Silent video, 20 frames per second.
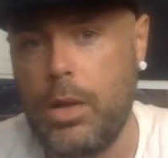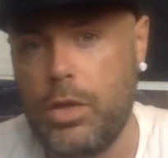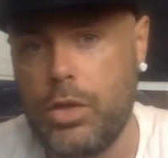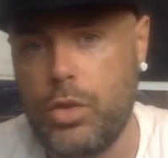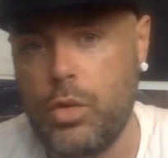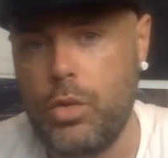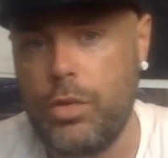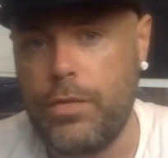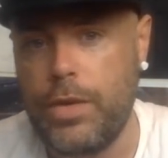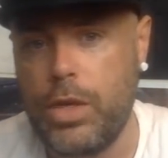
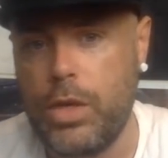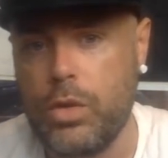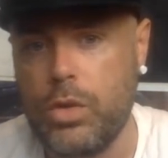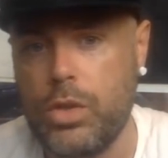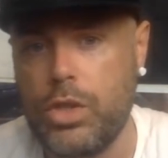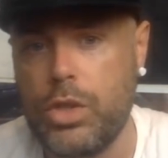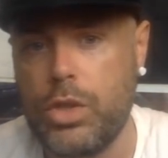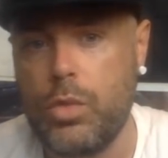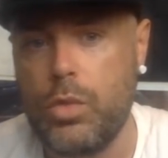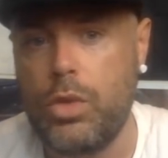Tune
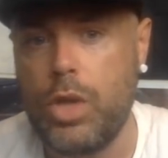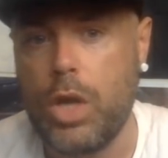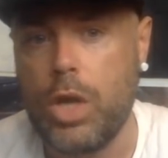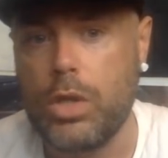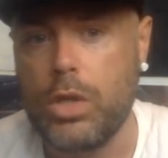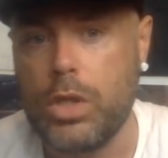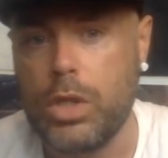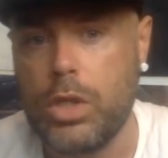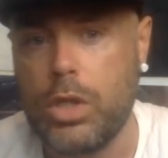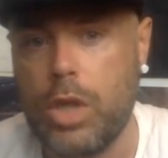videos do not
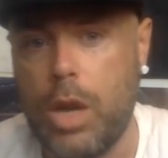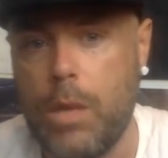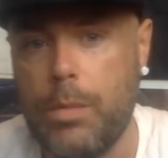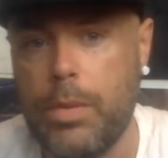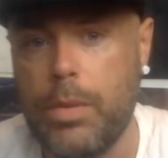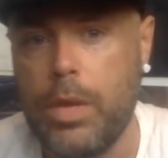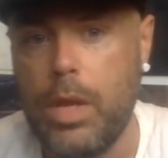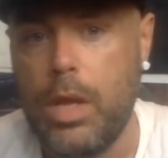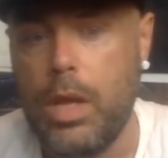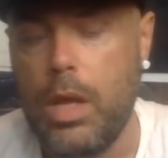stop.